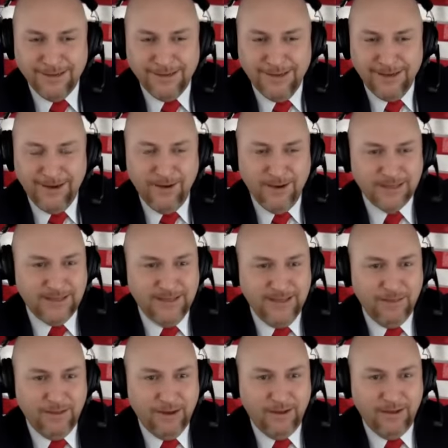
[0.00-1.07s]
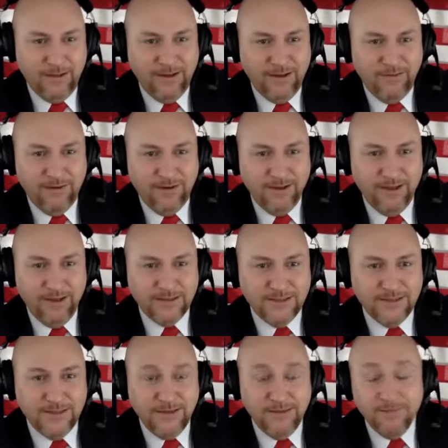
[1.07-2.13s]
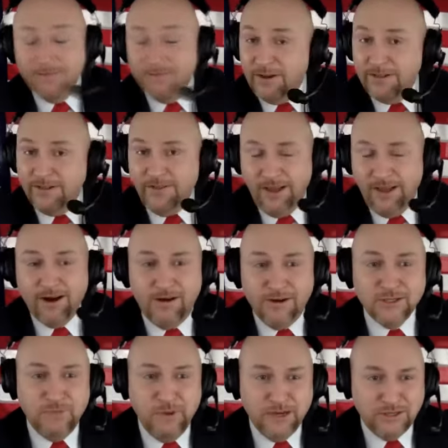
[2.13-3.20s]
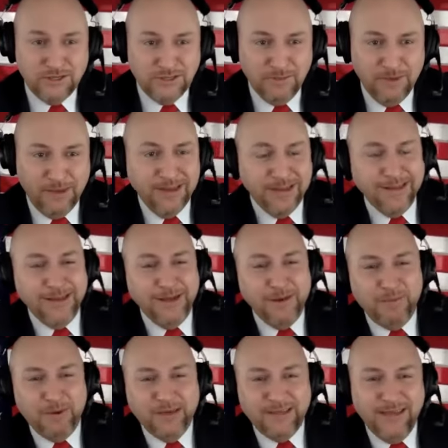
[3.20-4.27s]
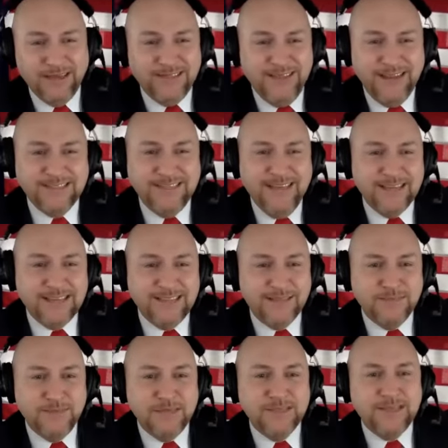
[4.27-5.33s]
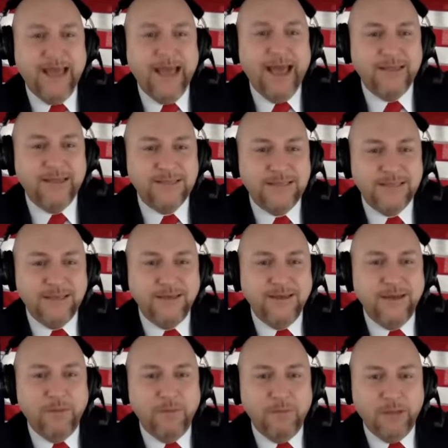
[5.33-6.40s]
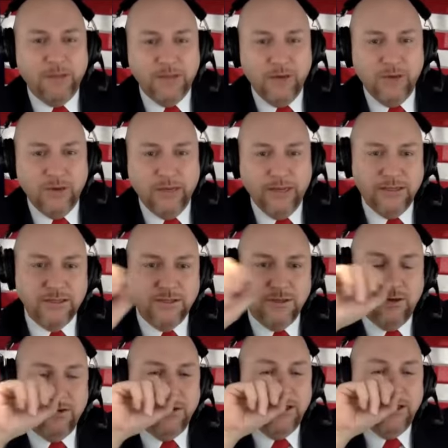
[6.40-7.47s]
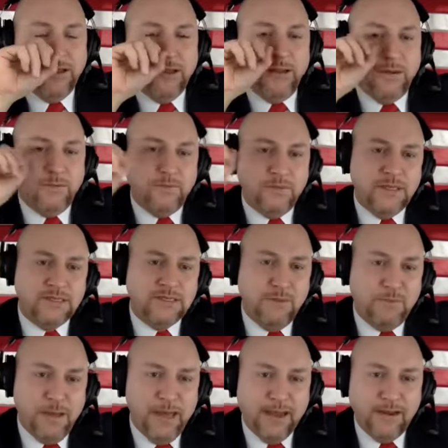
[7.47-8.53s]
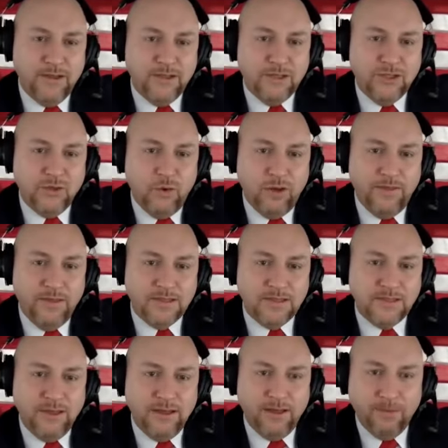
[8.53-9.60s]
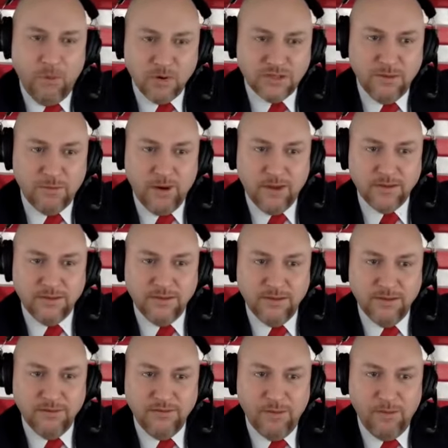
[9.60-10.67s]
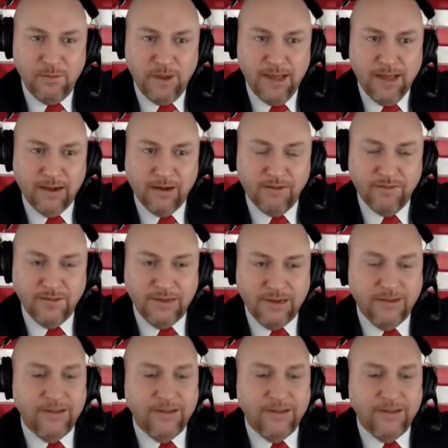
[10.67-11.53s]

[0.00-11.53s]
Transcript: And I know I say that about a lot of our guests, and frankly, they are all special to me. But today's guest is Miss Alison Maloni. So please sit back and enjoy this most impressive biography.